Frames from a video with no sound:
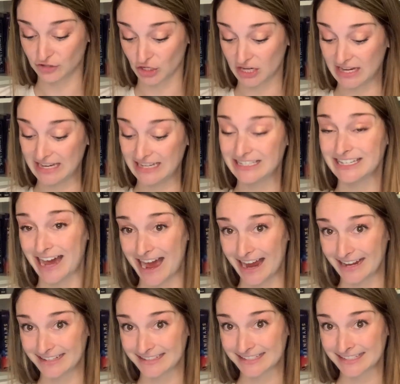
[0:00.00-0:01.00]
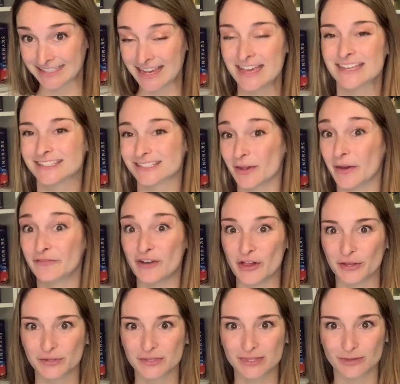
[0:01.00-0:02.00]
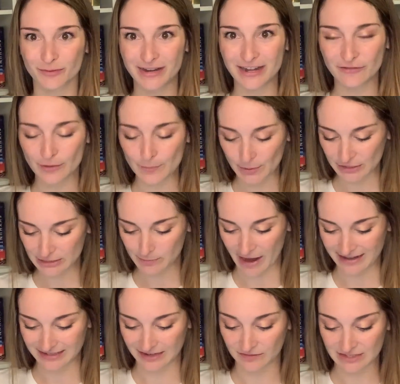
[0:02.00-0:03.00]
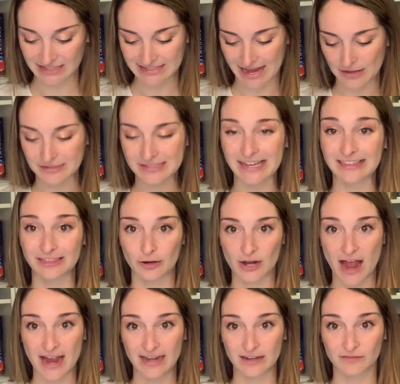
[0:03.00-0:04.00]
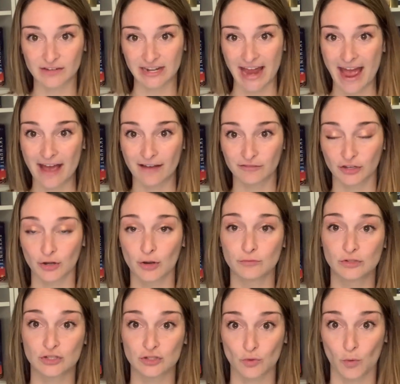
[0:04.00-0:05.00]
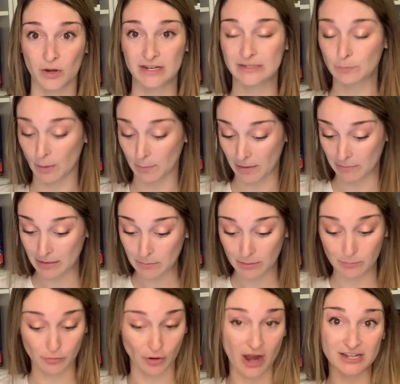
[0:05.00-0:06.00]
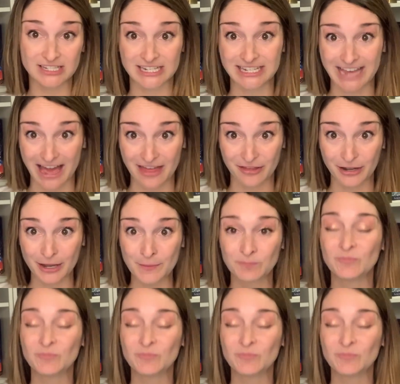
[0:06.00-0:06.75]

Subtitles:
he dies. So it follows 3 different perspectives. It sounds like they're kind of going to have their own stories, but maybe be brought together.